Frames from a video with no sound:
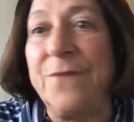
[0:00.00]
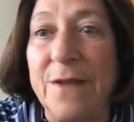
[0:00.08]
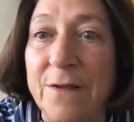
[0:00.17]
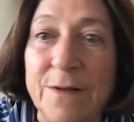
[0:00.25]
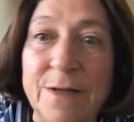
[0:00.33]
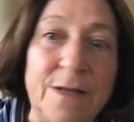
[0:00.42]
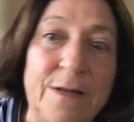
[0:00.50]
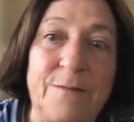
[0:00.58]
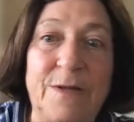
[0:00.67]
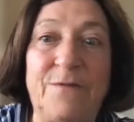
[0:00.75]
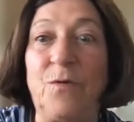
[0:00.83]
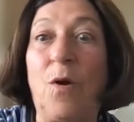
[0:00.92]

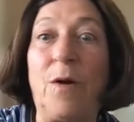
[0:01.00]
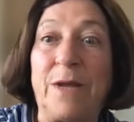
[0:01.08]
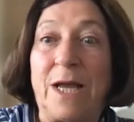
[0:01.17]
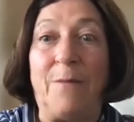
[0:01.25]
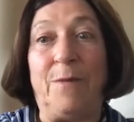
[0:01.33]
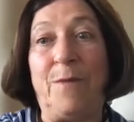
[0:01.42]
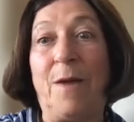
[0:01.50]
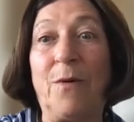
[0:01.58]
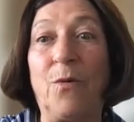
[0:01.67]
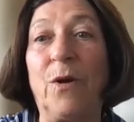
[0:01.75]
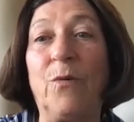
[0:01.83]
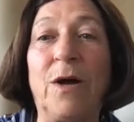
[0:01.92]
If you want to become a
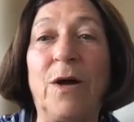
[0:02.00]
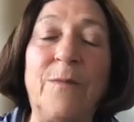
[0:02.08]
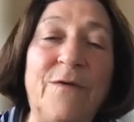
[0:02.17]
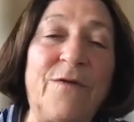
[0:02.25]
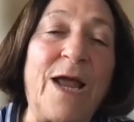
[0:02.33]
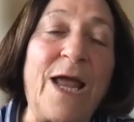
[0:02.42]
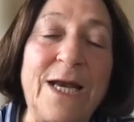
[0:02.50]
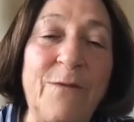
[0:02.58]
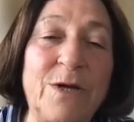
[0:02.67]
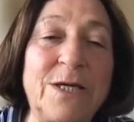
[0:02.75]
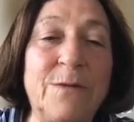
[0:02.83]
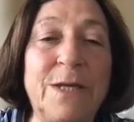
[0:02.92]
member, we welcome
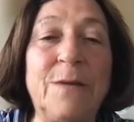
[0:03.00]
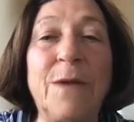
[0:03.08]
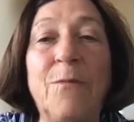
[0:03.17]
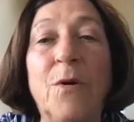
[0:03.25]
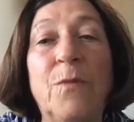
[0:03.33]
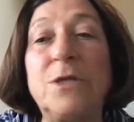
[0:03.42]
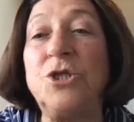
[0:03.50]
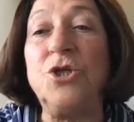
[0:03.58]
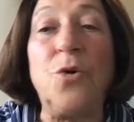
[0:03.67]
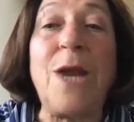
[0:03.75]
anyone to be a member, but you don't